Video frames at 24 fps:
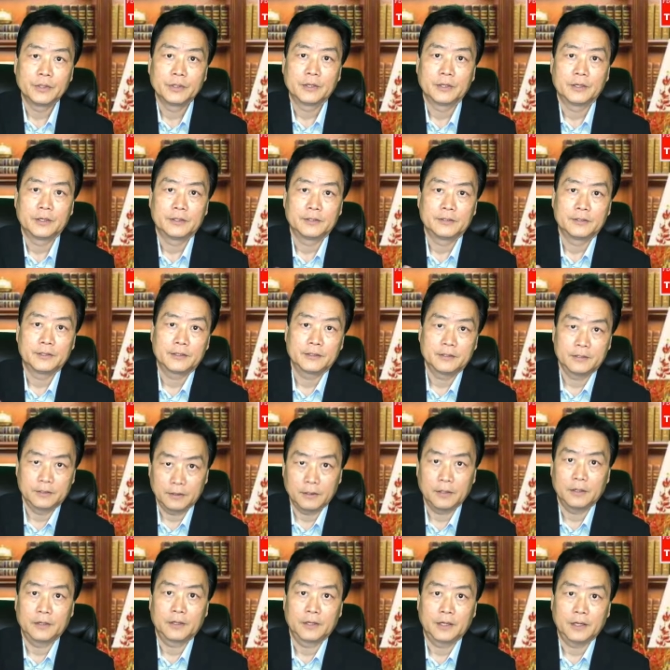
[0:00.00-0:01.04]
That's
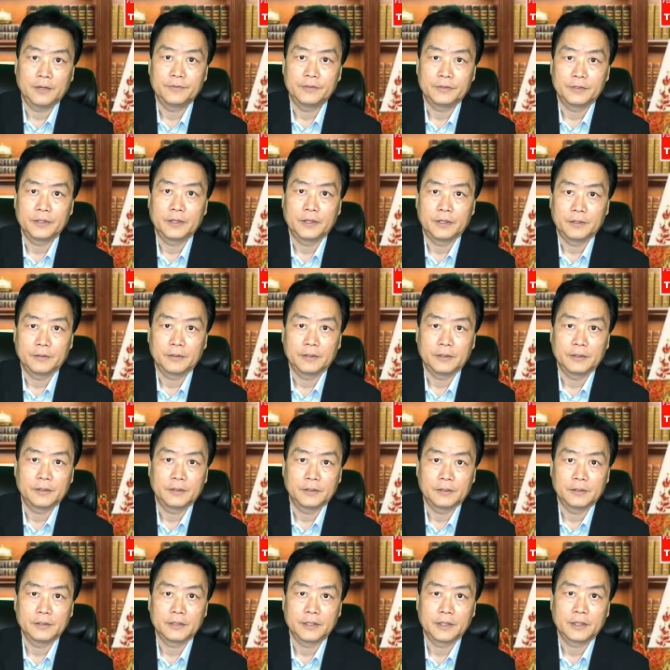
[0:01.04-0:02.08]
have
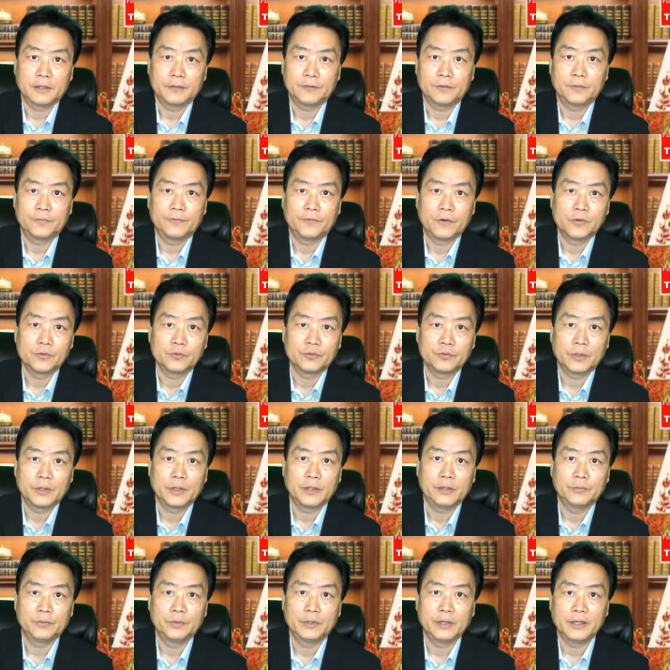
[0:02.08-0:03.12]
some kind of feng
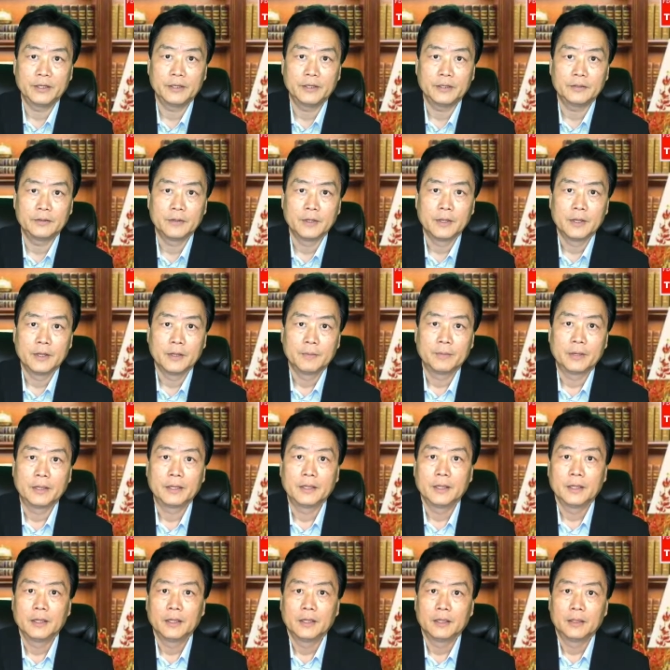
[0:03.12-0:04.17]
shui related, but
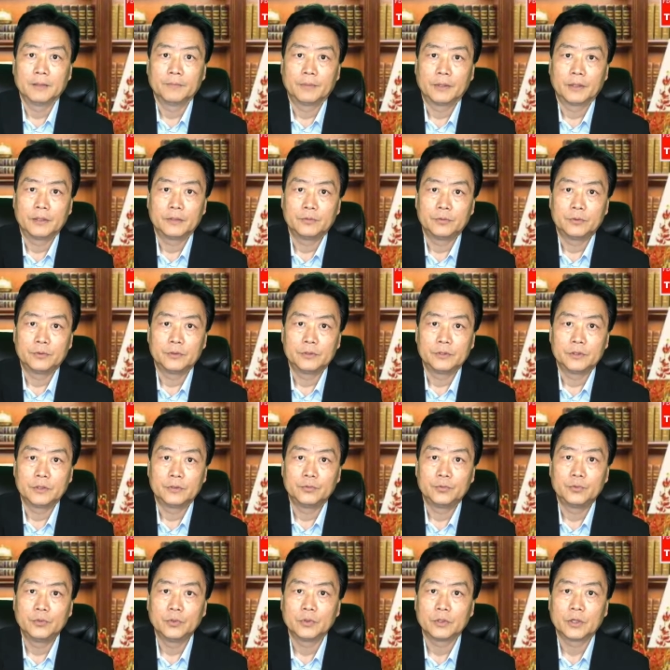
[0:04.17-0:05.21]
the
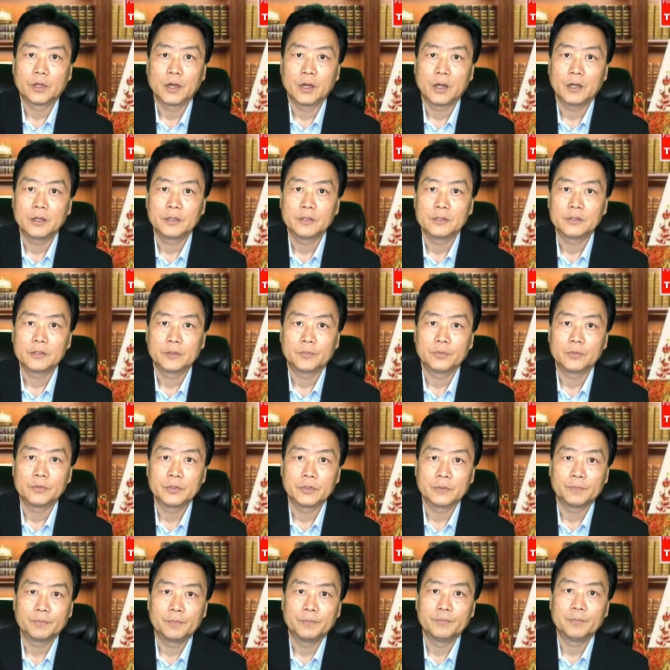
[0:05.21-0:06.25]
room color is supposed
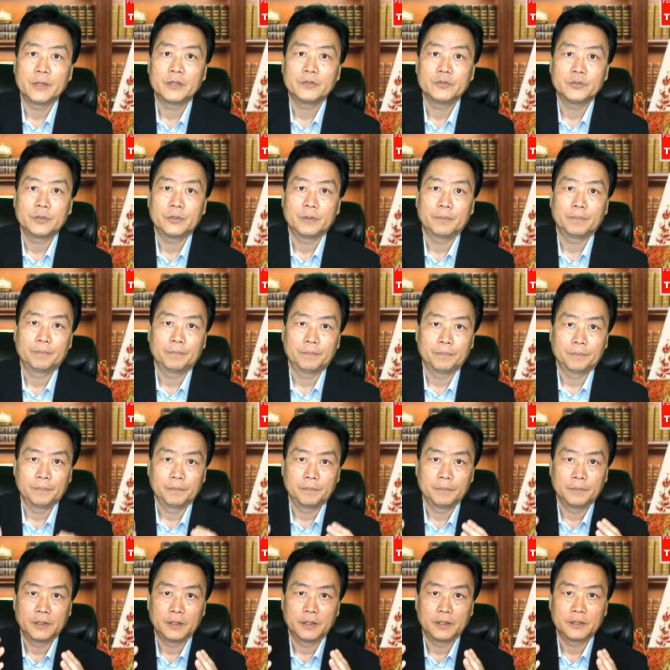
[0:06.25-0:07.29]
to match
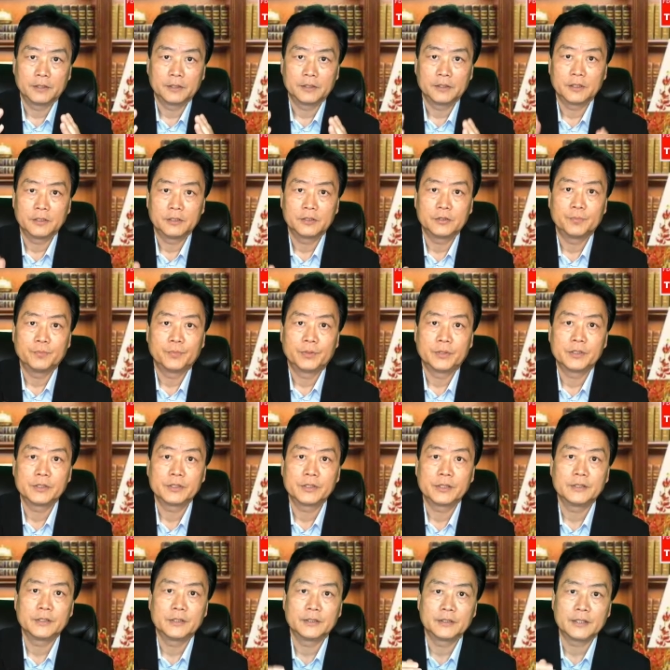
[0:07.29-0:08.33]
such
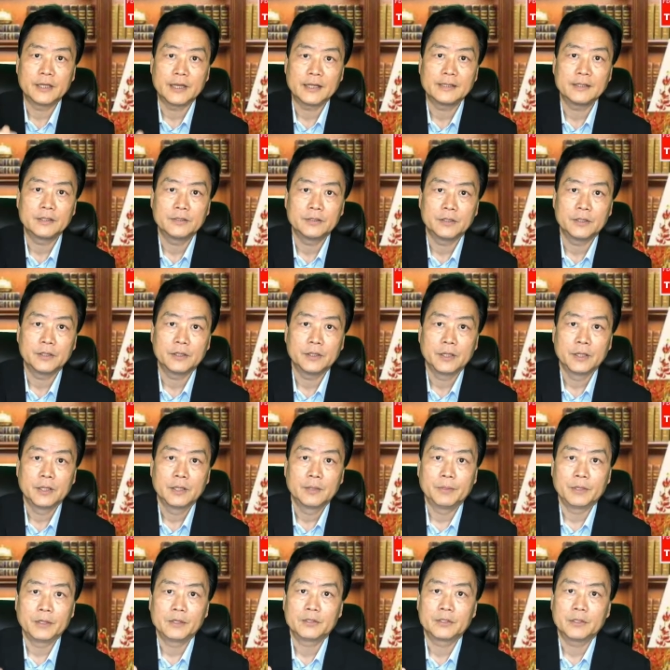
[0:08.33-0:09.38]
person the destiny,
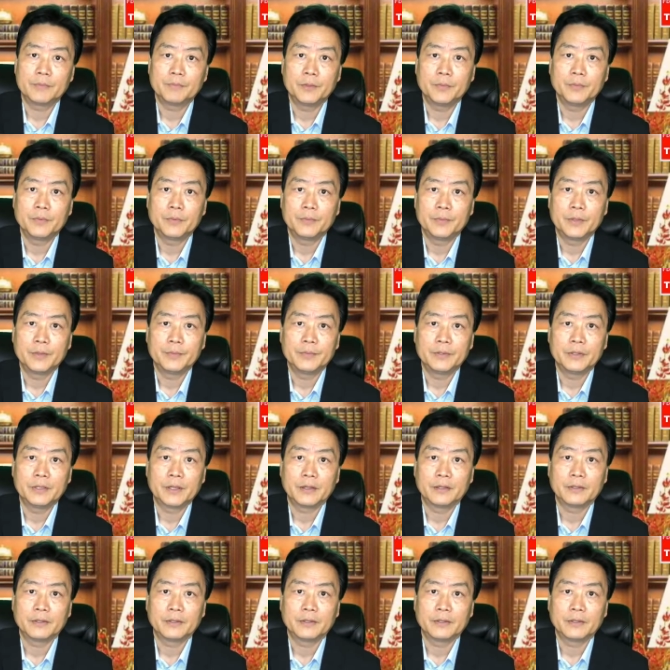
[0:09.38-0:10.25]
because some people maybe like